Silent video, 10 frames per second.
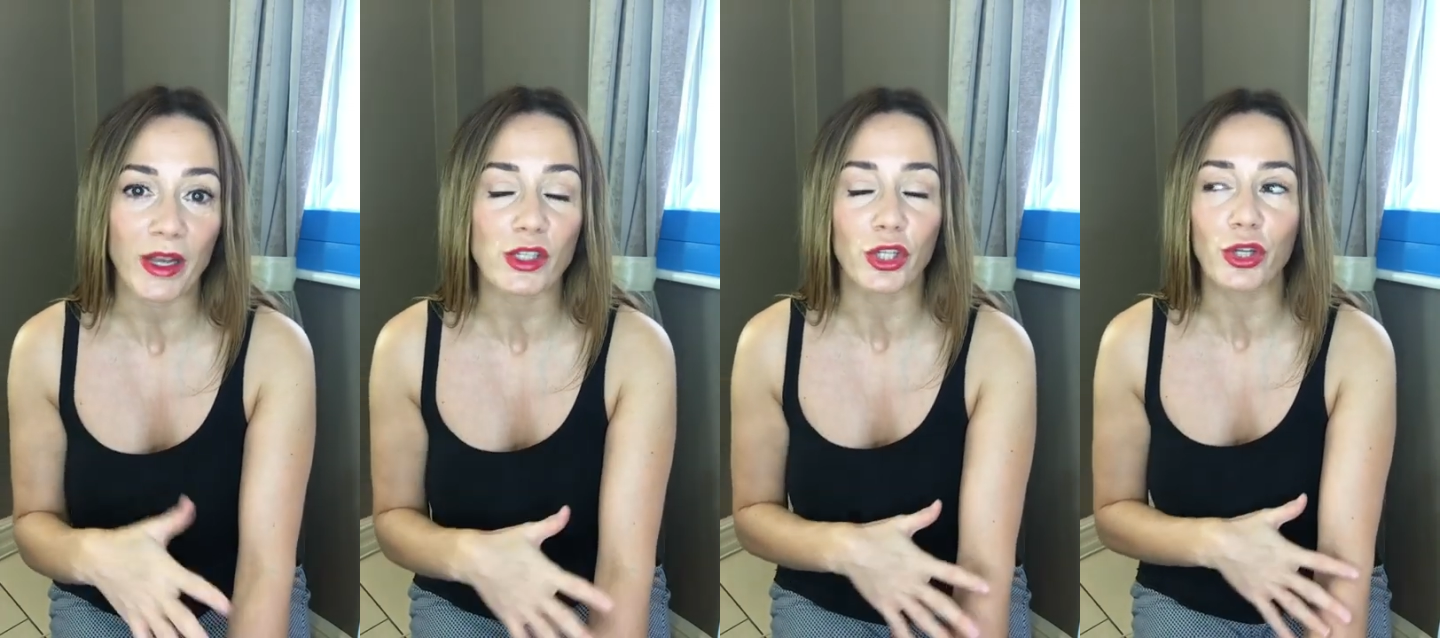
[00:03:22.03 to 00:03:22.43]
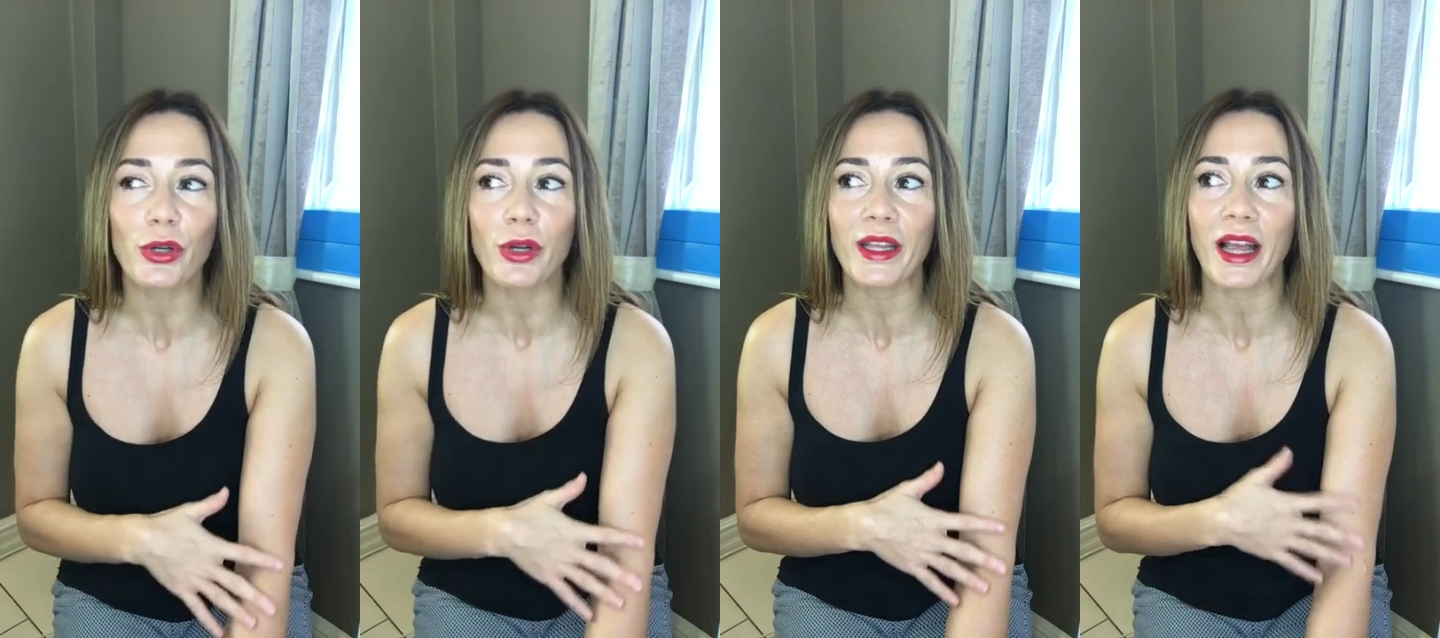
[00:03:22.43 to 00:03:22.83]
So you're
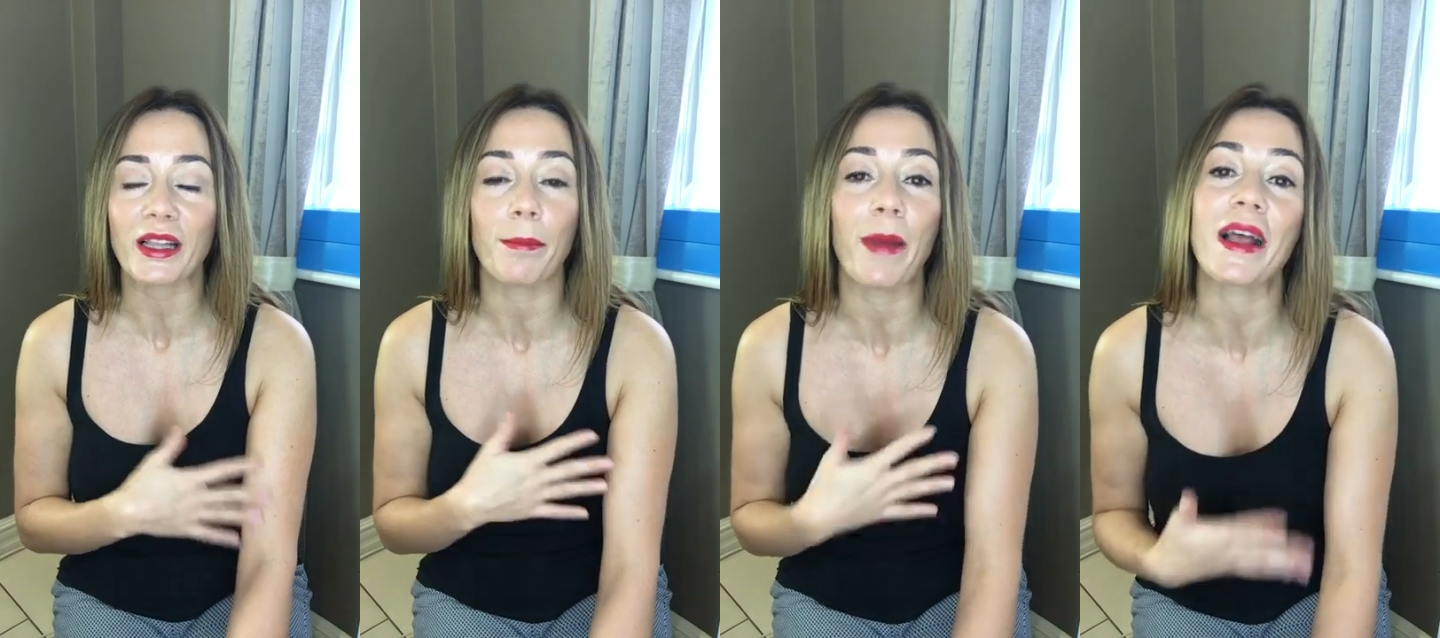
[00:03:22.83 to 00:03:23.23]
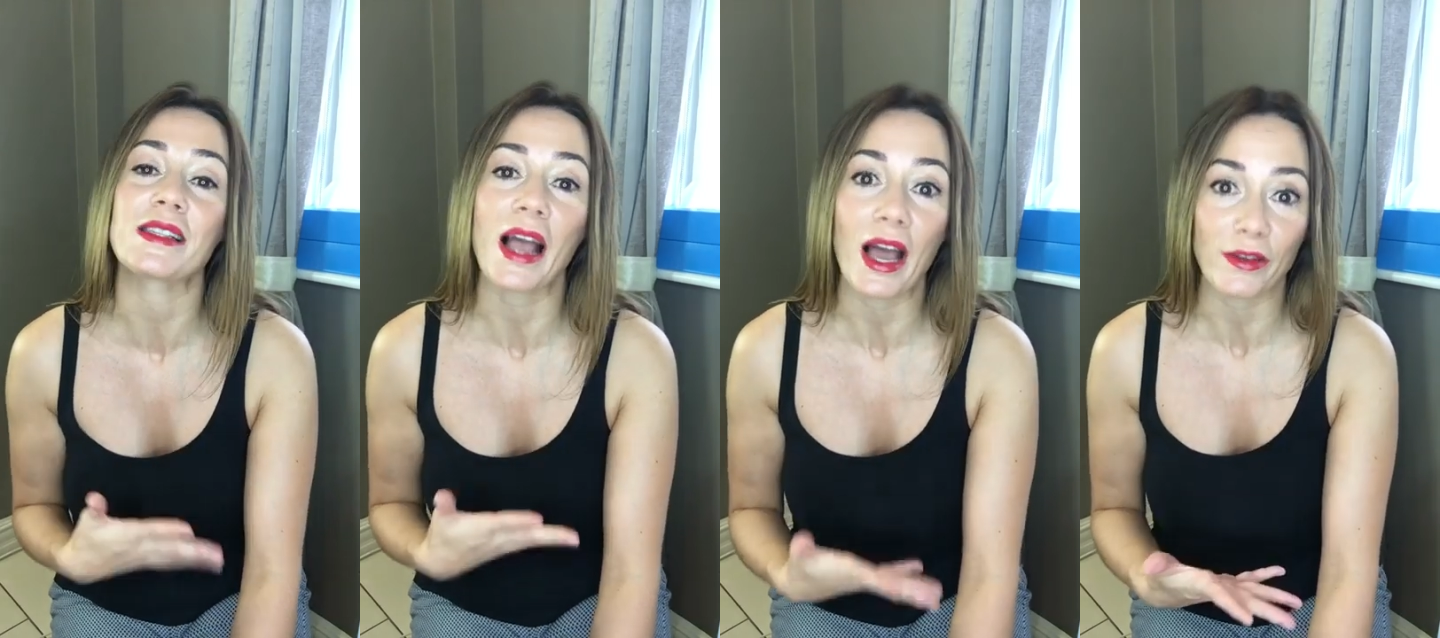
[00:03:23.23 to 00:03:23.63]
going to get the best
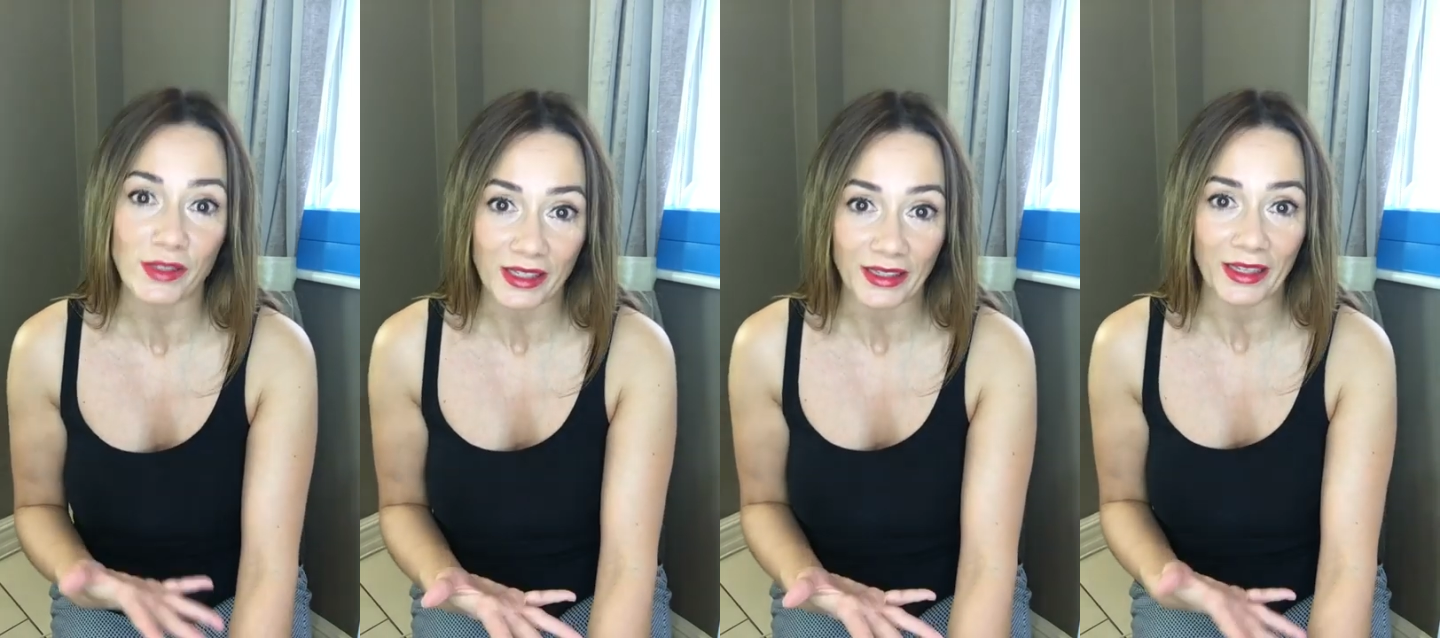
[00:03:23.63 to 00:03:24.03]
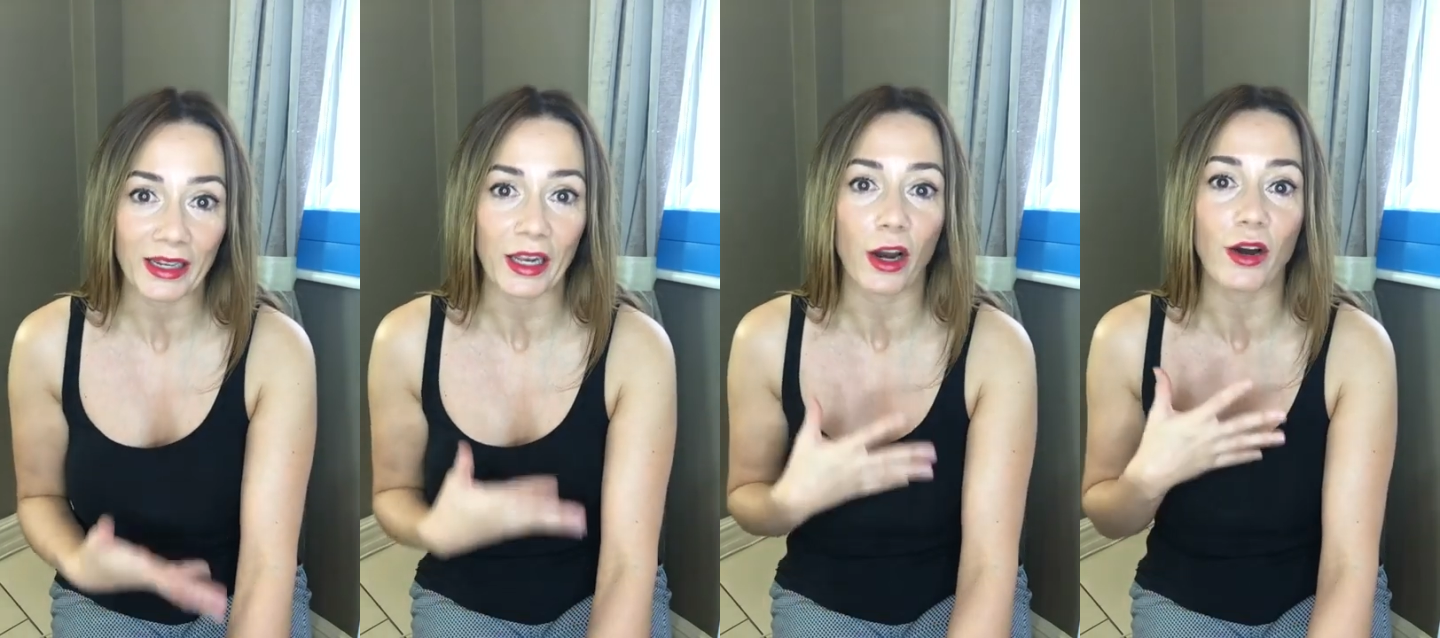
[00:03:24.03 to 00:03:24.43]
out of skin
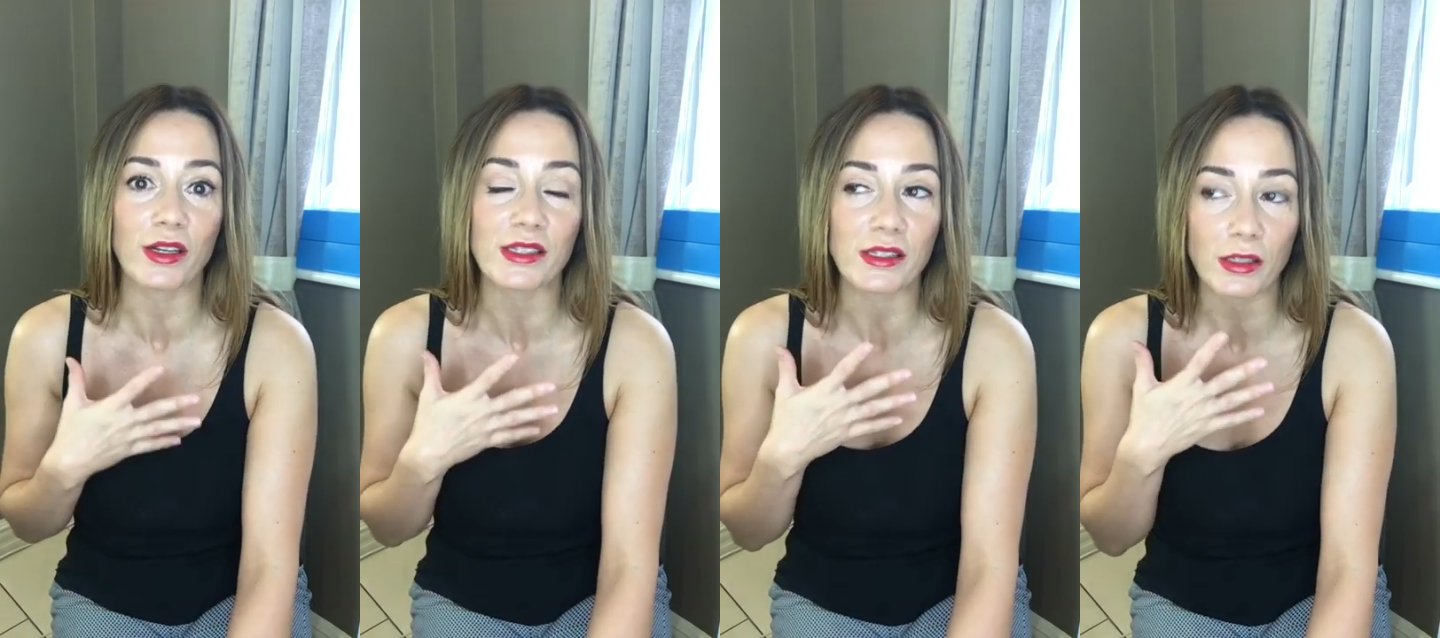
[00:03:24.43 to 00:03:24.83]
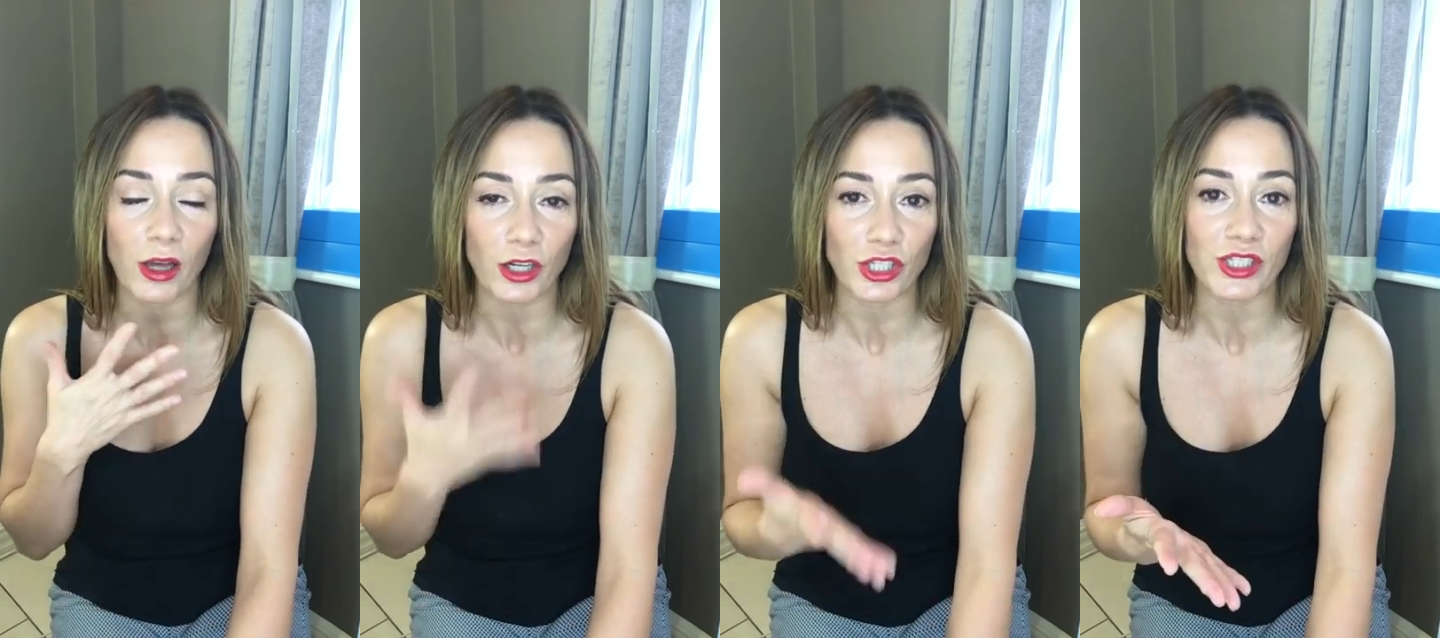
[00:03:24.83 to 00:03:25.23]
needling or
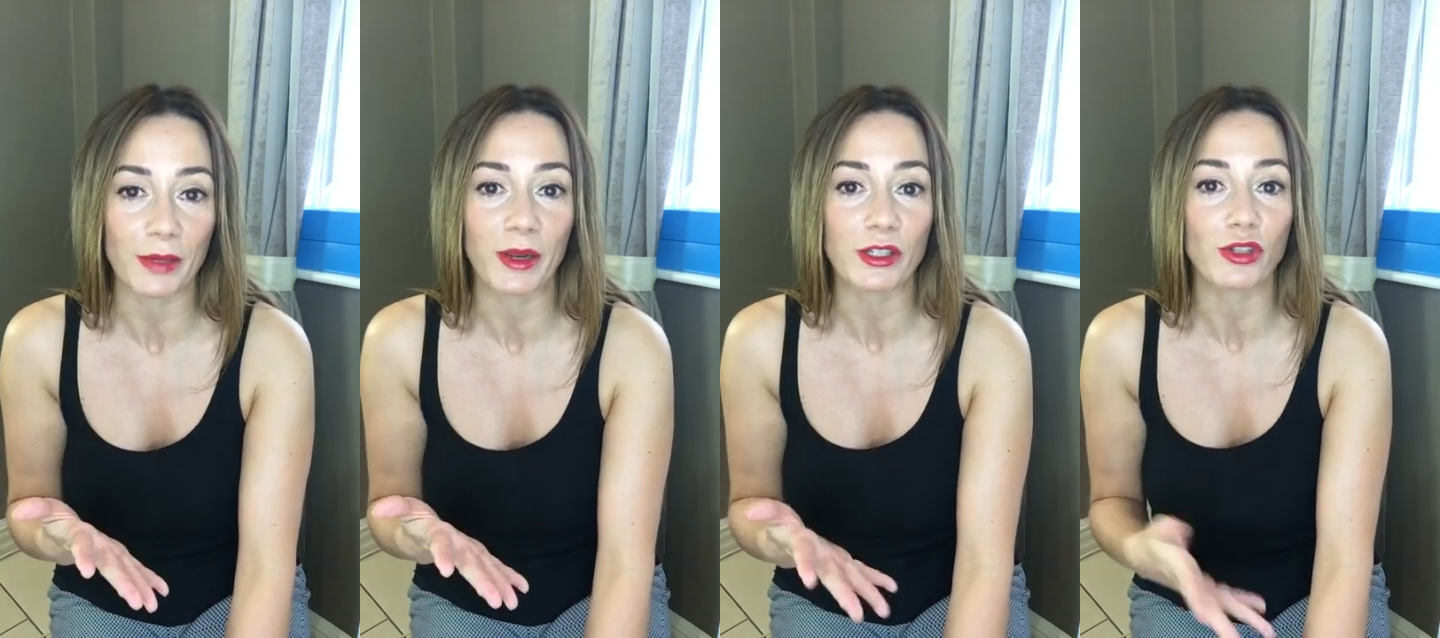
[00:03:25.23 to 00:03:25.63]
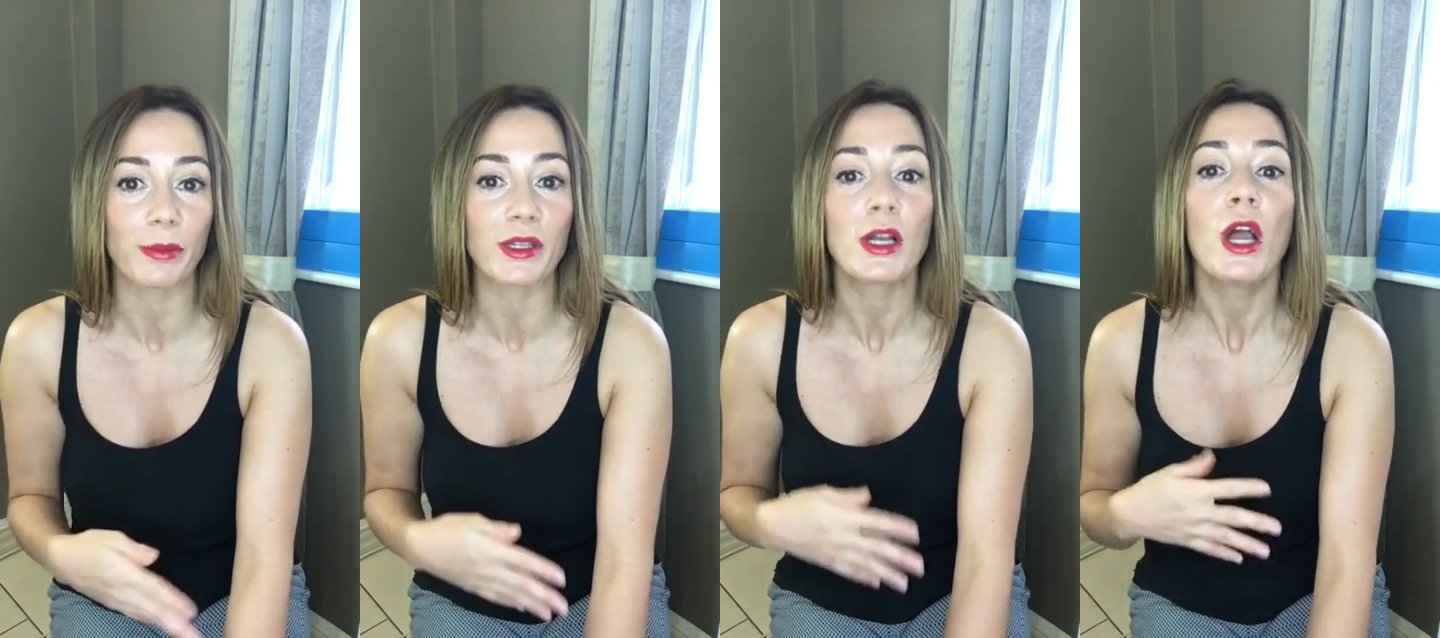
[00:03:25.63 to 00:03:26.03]
collagen stimulation treatment